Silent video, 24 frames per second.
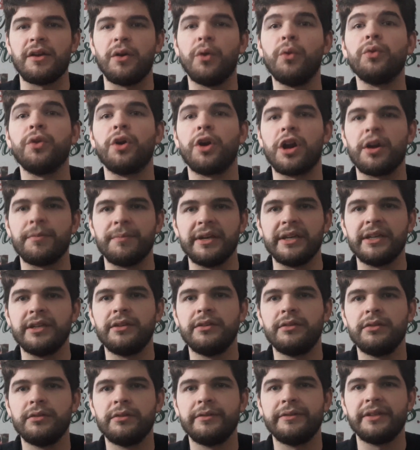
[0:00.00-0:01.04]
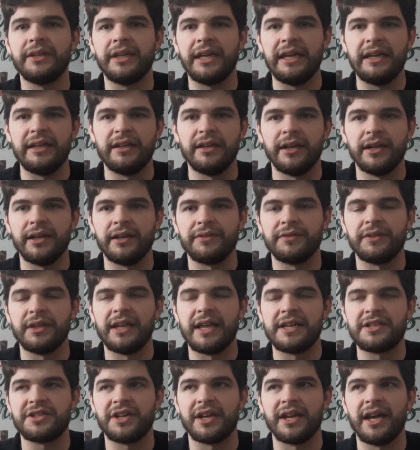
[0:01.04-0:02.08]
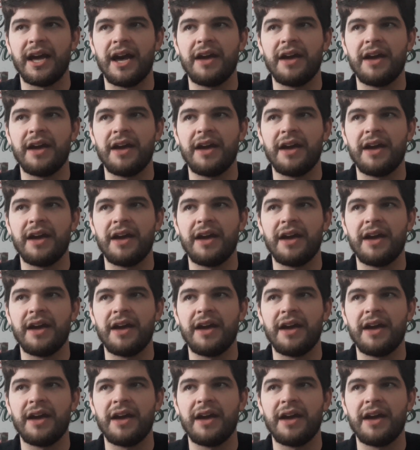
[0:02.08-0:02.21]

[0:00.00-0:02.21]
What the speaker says: old hermit in The Last Jedi.